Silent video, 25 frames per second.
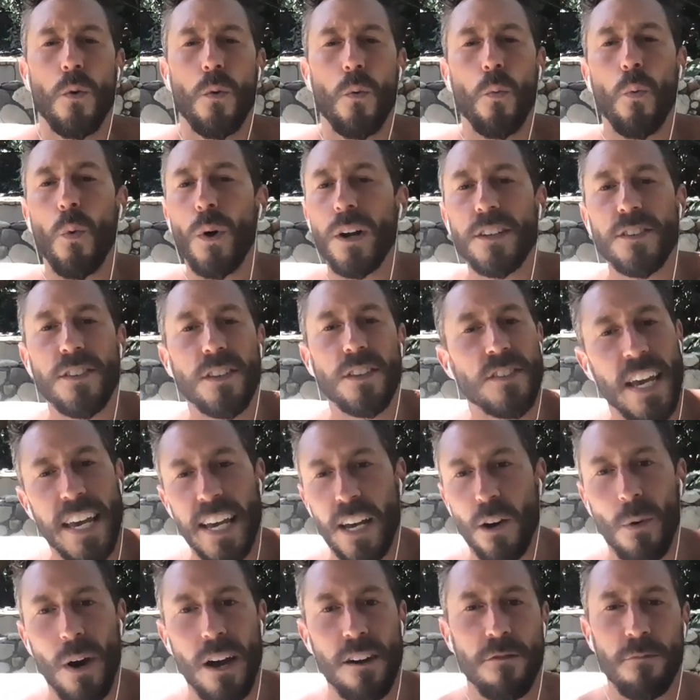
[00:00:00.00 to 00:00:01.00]
what is the
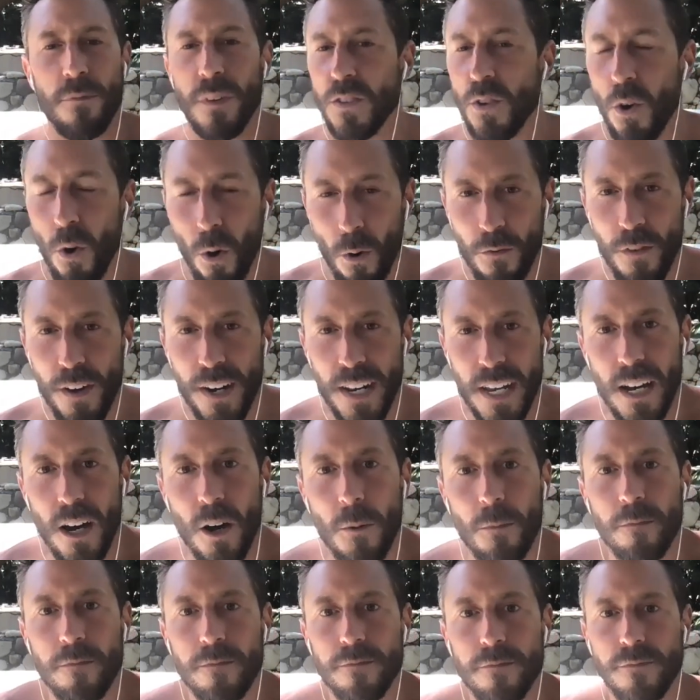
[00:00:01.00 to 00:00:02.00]
takeaway from this whole
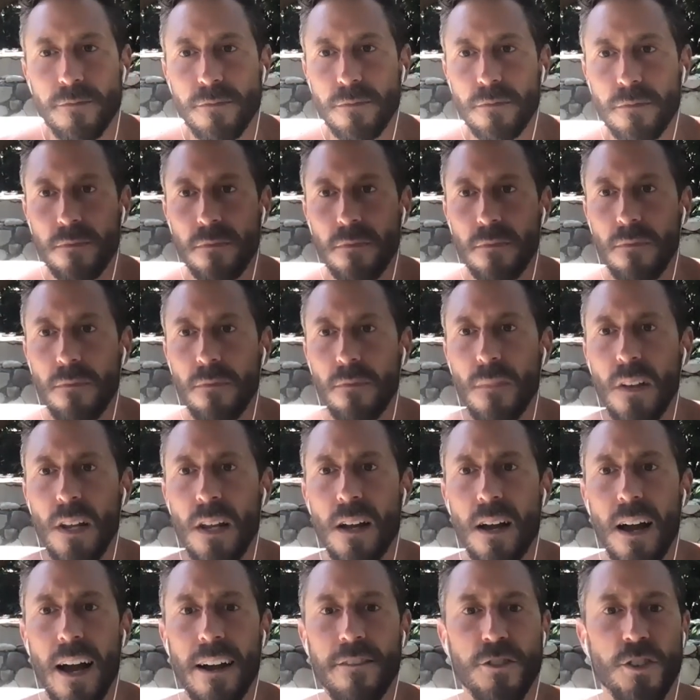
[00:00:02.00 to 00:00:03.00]
video?
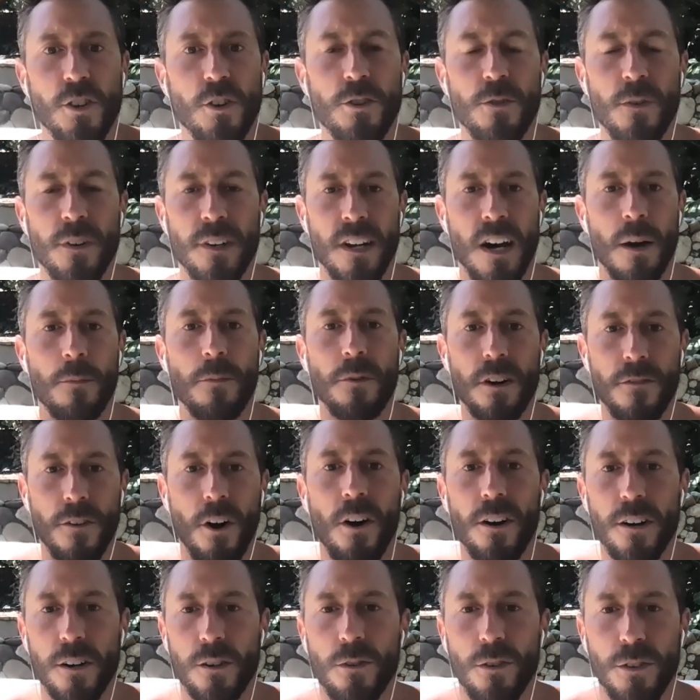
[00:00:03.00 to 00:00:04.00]
I've showed you a number of
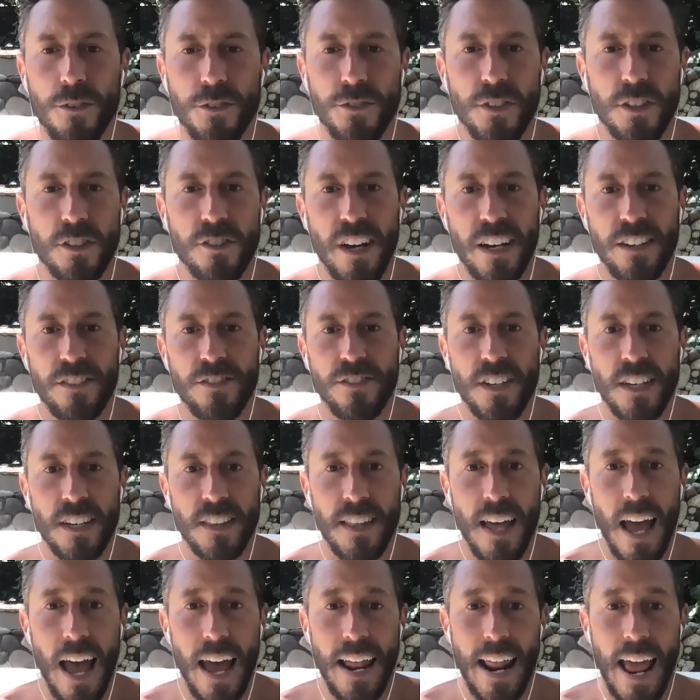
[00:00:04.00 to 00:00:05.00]
articles
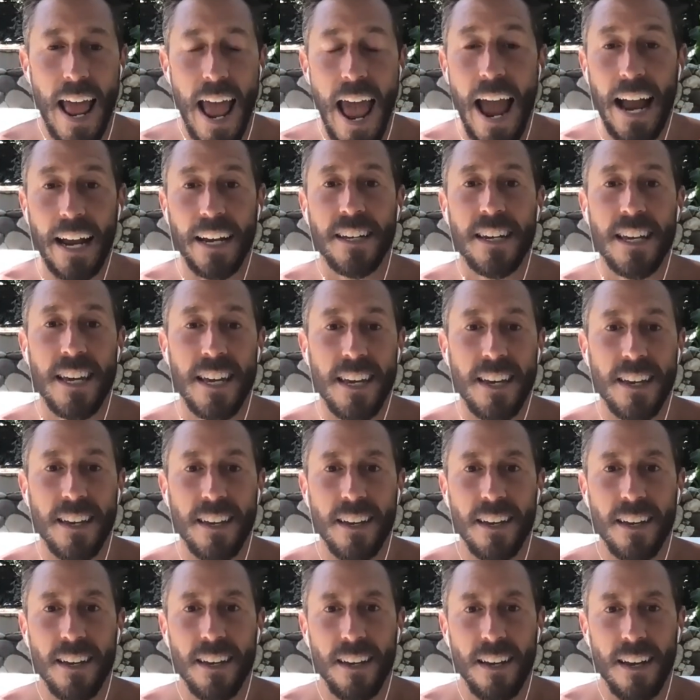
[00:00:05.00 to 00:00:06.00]
suggesting that acne,
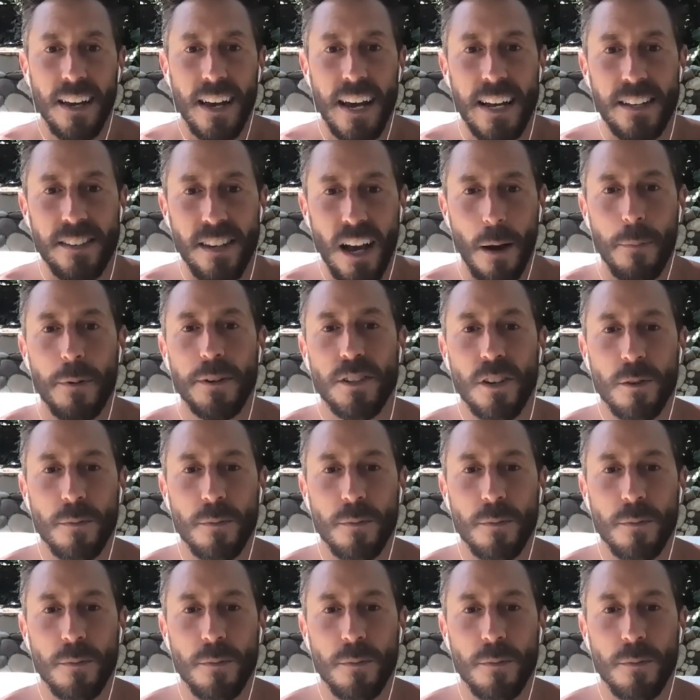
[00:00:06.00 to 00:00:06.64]
atopic